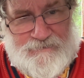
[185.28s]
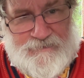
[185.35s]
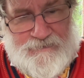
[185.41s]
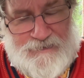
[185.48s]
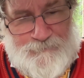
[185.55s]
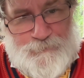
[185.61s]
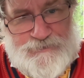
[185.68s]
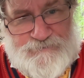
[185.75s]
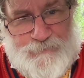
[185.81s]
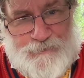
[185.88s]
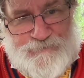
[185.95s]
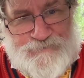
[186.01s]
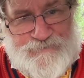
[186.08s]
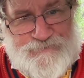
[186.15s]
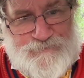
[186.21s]
in
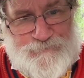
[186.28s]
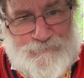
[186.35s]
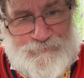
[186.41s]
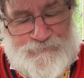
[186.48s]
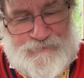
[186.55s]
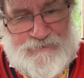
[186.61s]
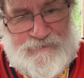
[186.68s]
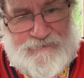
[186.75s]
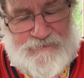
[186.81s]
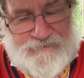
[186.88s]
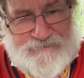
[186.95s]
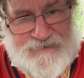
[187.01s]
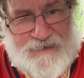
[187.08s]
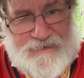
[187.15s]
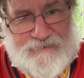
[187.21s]
response to the
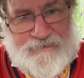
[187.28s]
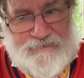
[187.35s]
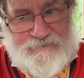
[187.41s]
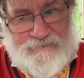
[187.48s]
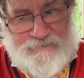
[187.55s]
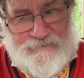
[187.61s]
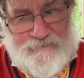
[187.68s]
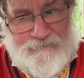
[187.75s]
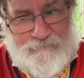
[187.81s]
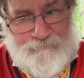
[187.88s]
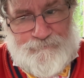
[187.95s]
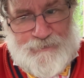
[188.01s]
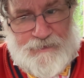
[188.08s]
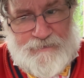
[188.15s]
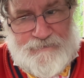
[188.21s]
attack
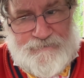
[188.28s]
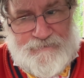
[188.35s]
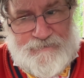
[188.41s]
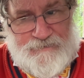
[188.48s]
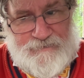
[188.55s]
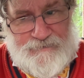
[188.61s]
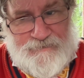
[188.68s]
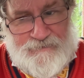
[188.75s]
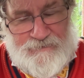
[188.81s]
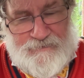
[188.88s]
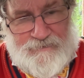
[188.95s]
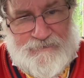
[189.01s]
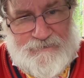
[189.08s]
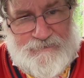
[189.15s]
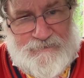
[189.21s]
by the
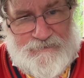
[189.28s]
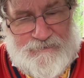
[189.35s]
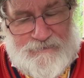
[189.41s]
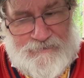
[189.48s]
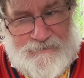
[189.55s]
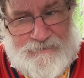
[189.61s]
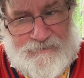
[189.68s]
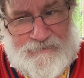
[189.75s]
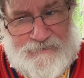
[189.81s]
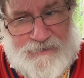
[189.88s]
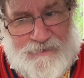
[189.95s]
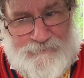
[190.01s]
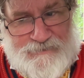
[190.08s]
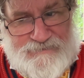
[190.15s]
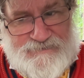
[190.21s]

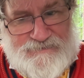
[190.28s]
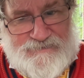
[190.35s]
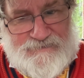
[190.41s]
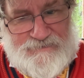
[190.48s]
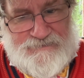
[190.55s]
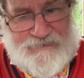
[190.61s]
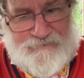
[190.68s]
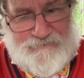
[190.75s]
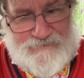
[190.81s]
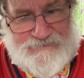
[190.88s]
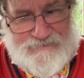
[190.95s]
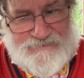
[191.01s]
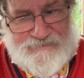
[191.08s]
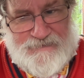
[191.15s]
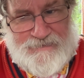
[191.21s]
Hamas
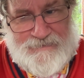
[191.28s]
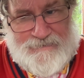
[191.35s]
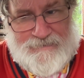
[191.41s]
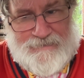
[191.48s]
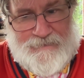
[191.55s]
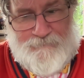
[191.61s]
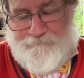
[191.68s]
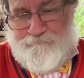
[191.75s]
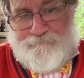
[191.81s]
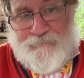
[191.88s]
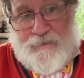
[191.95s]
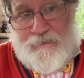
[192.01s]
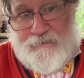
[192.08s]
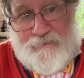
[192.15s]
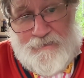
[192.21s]
terrorists.
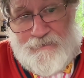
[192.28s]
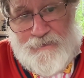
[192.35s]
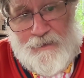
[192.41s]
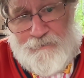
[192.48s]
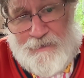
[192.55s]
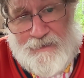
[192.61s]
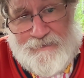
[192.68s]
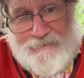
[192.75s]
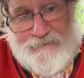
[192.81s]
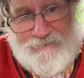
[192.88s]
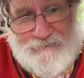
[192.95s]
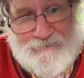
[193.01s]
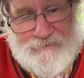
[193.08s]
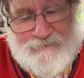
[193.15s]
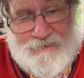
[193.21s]
Now,
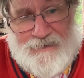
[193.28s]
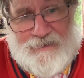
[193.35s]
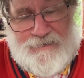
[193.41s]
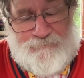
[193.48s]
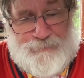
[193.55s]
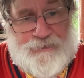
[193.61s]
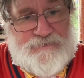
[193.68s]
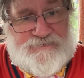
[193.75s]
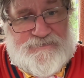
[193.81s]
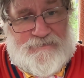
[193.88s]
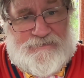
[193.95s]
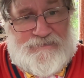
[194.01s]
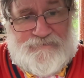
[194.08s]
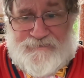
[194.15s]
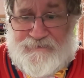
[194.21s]
I
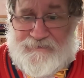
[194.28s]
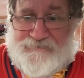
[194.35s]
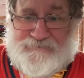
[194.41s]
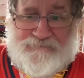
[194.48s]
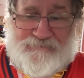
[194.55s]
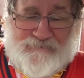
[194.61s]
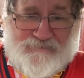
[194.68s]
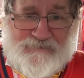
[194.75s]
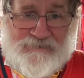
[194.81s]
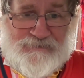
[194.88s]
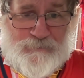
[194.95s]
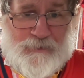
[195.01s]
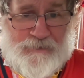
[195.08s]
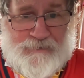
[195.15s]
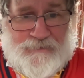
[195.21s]
personally think that
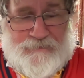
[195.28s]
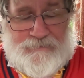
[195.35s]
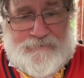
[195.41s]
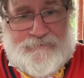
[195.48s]
Israel